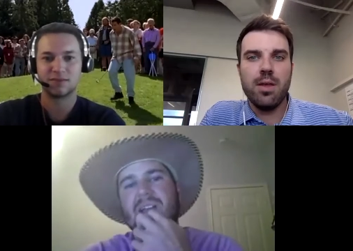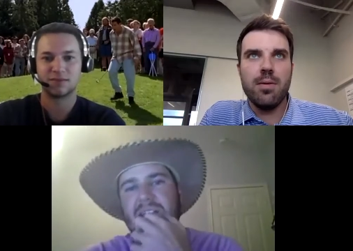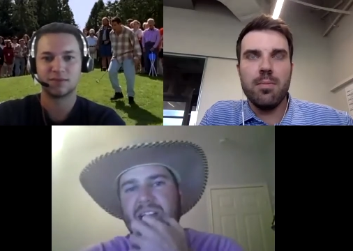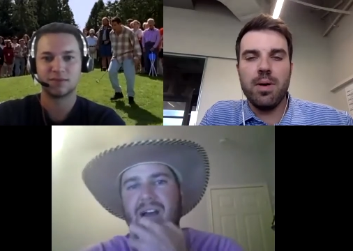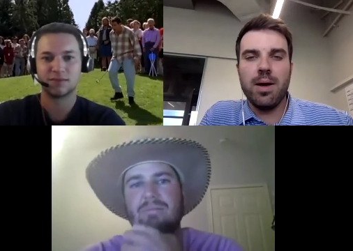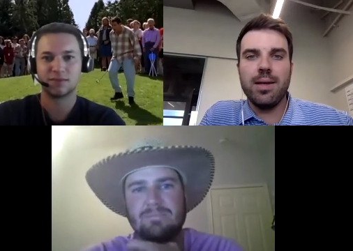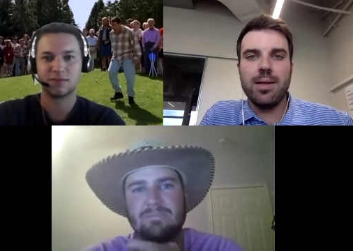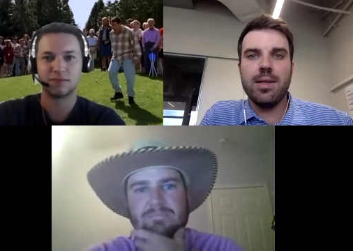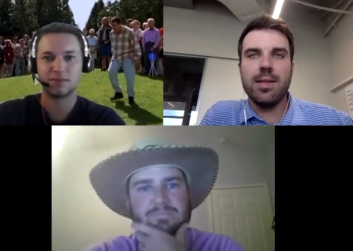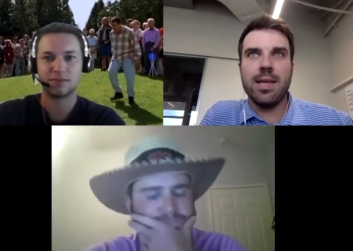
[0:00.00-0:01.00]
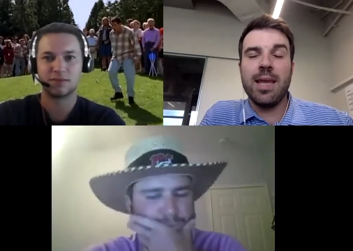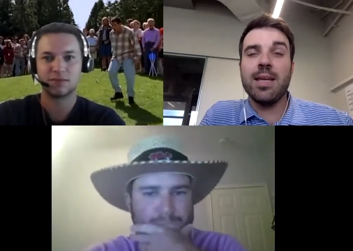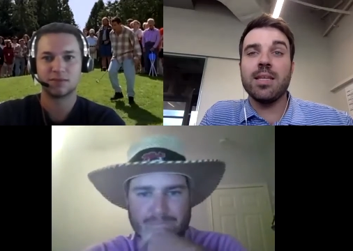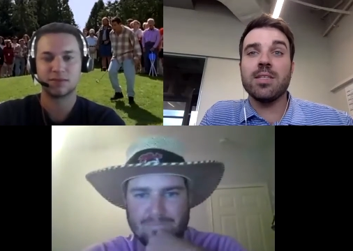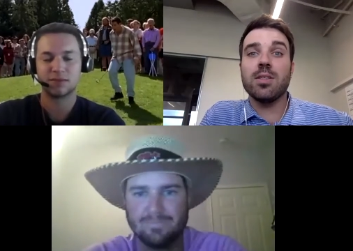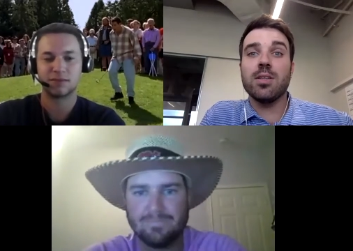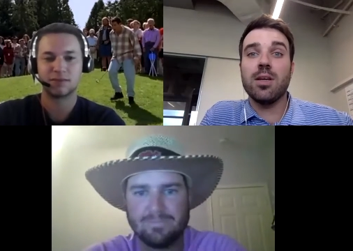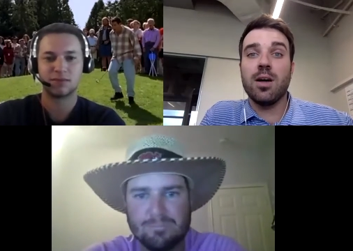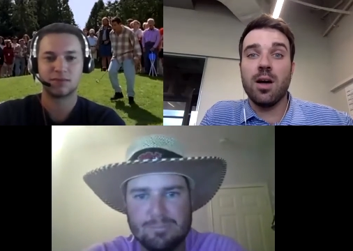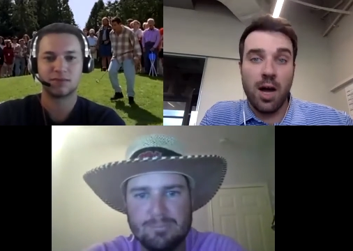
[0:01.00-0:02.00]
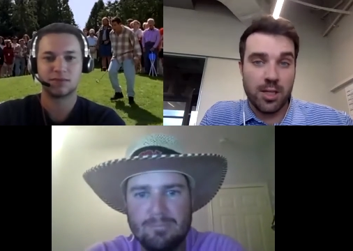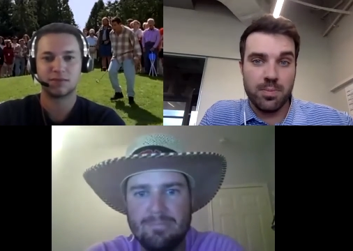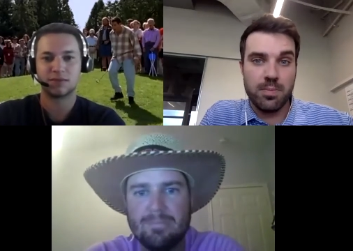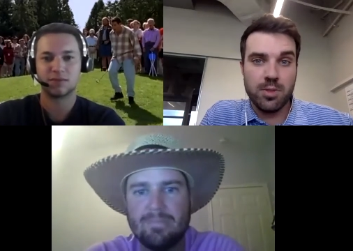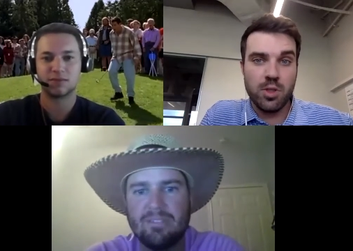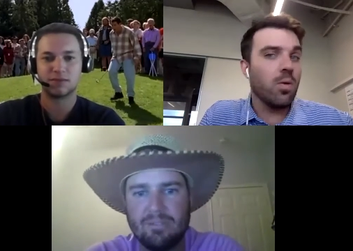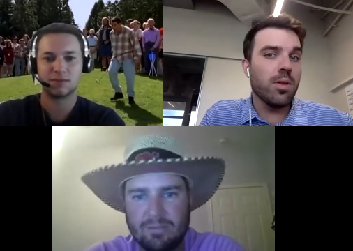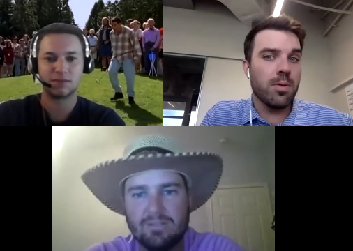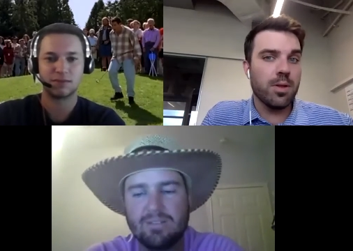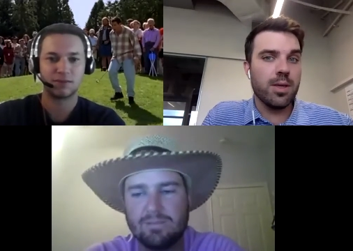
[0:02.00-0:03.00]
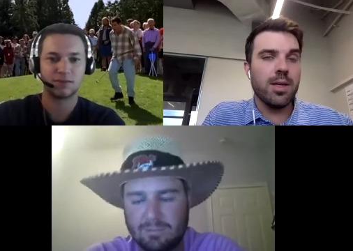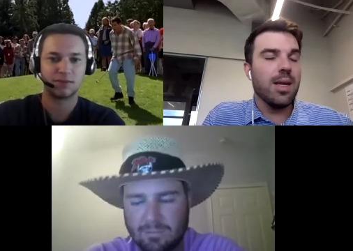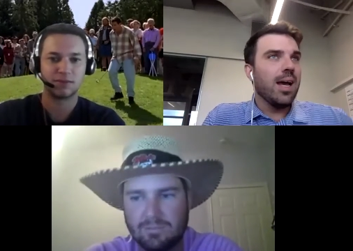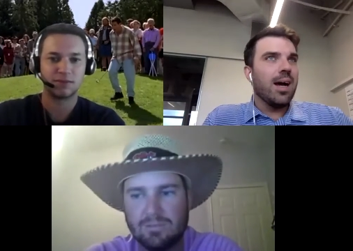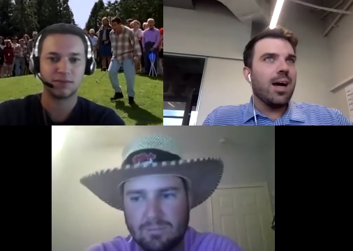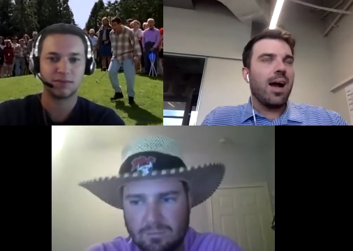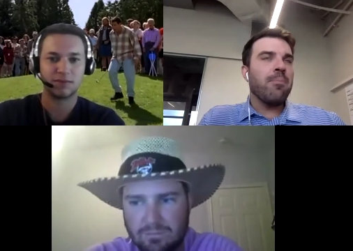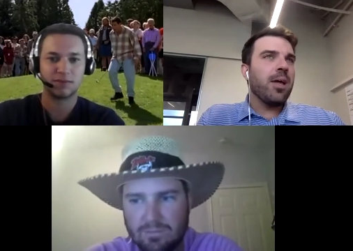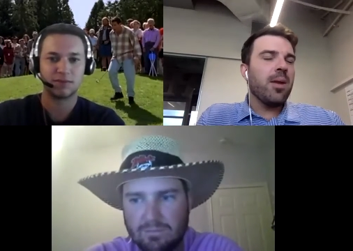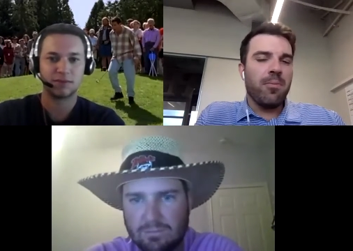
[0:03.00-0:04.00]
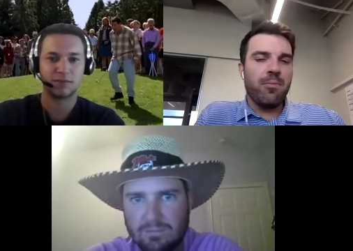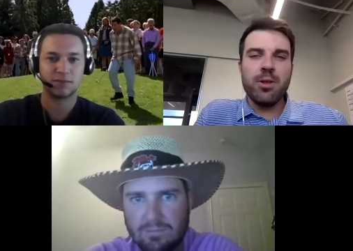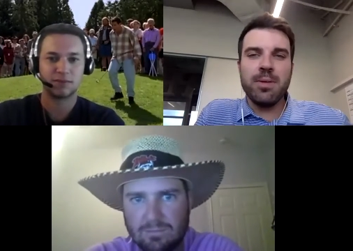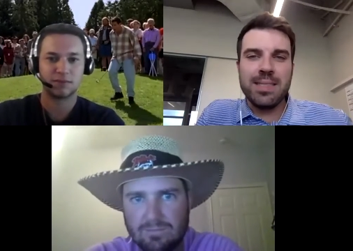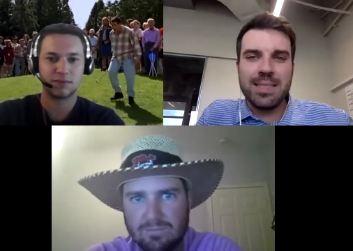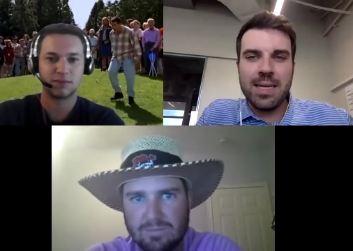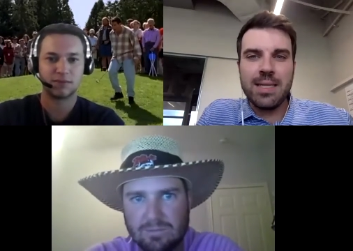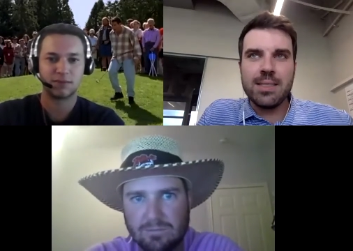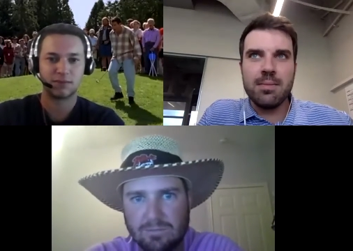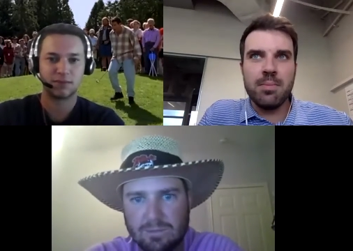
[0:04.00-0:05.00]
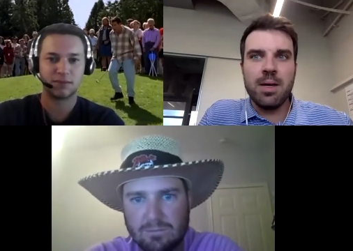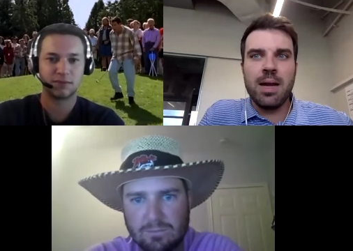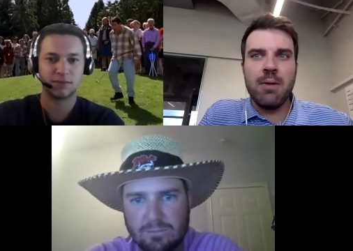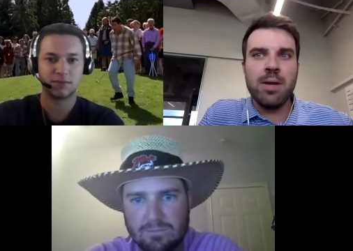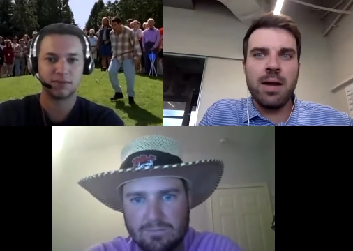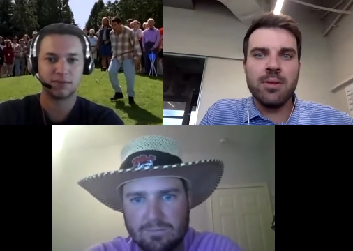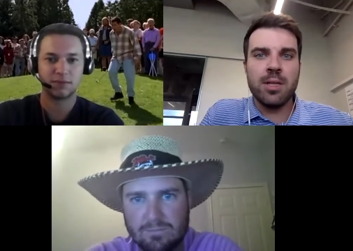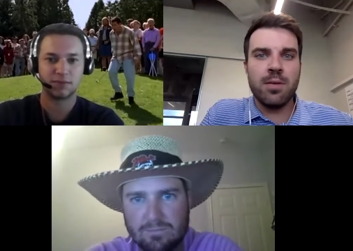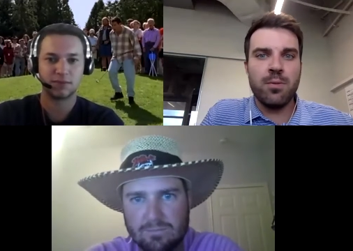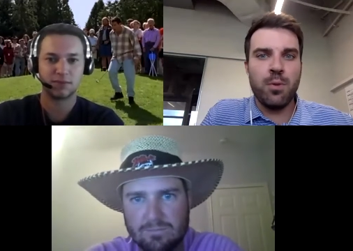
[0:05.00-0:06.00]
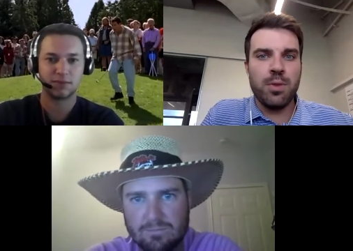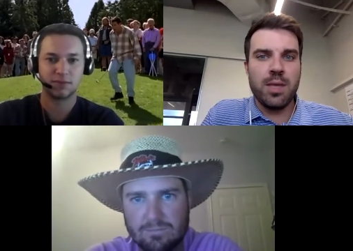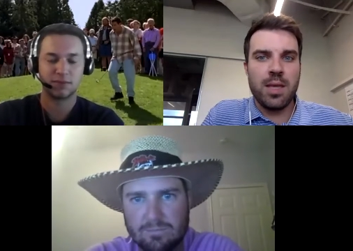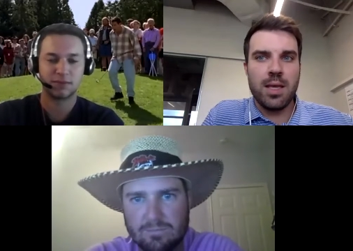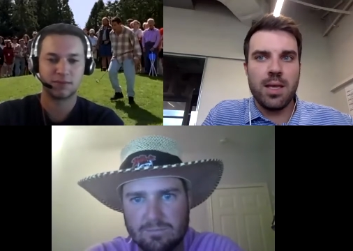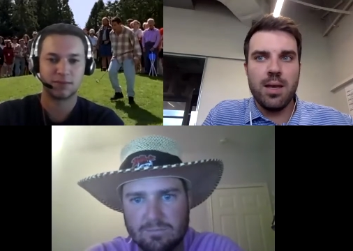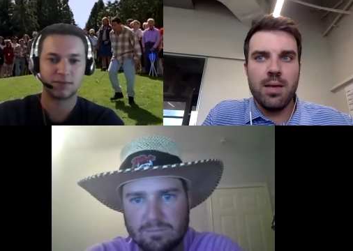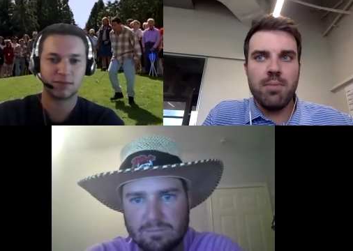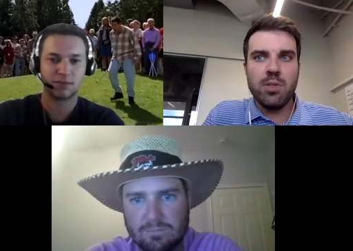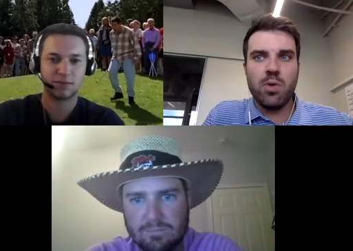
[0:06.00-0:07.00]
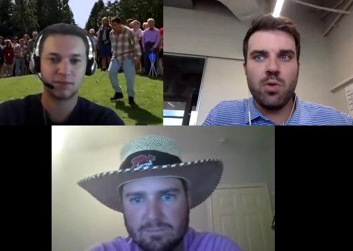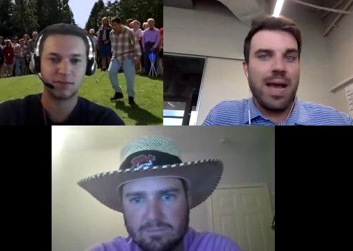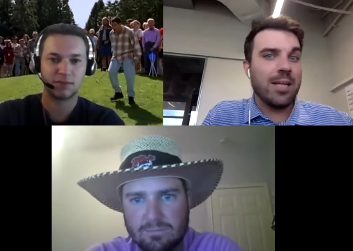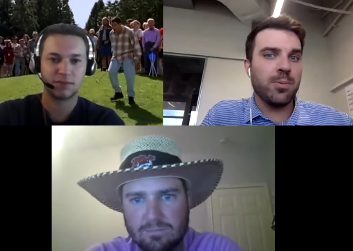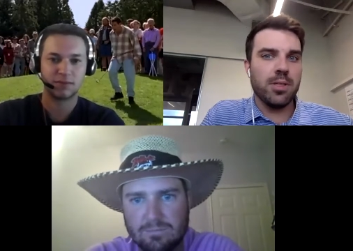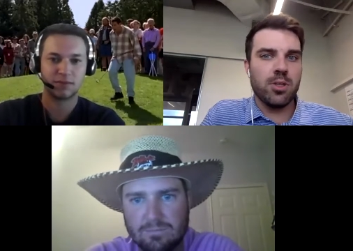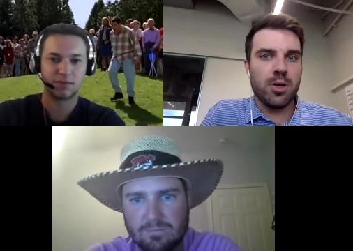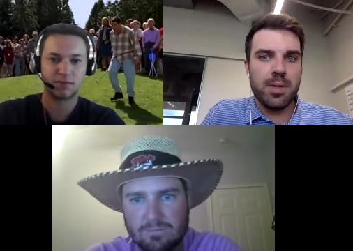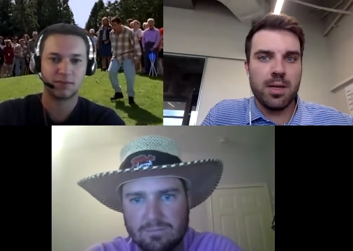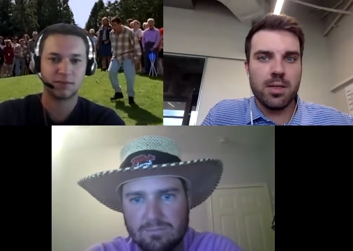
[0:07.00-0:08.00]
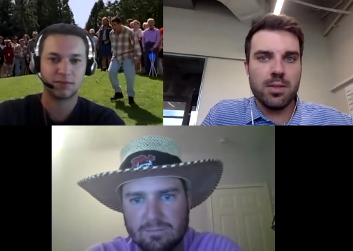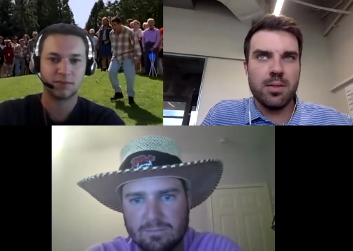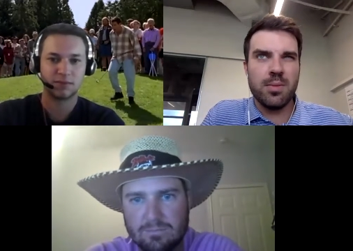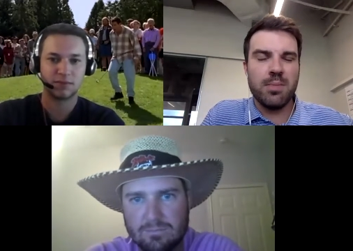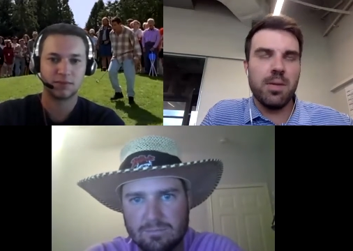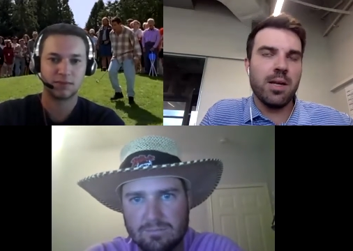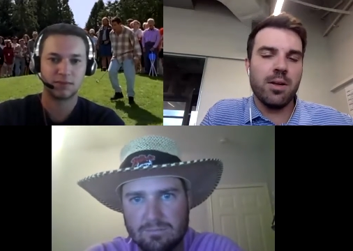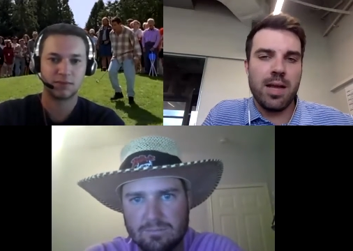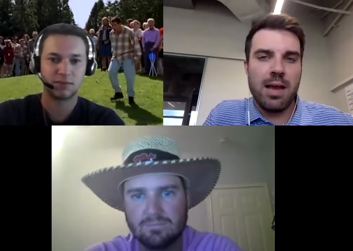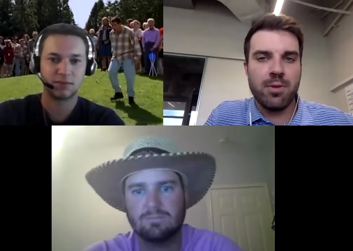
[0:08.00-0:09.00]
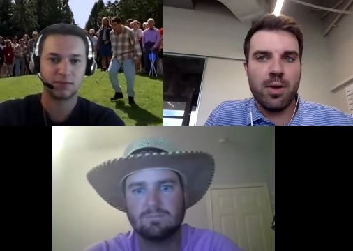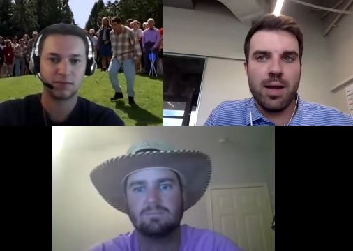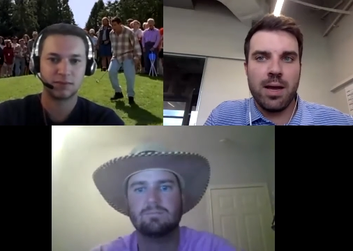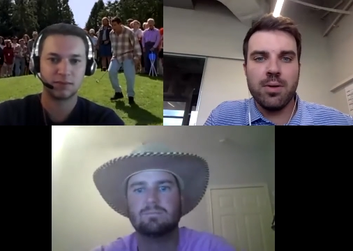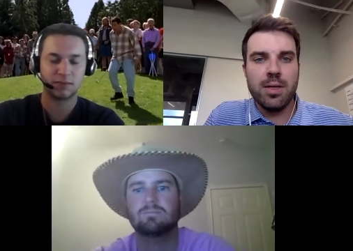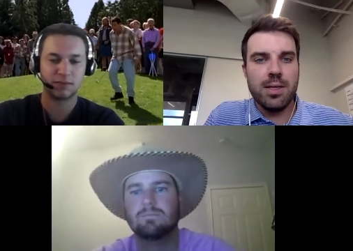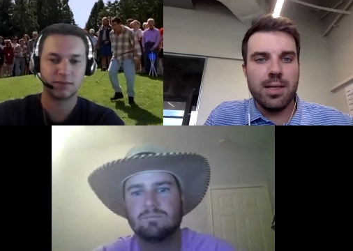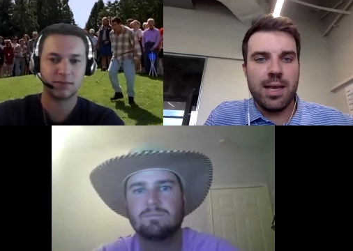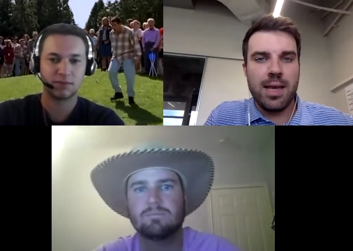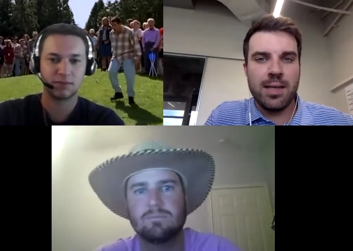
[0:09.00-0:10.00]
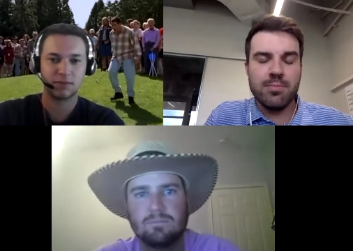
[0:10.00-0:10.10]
Speaker 1: yeah. but it is awesome. Totally worth it. I played it before they redid it, but I went out there for the Big 12 match play tournament about a year and a half ago now, and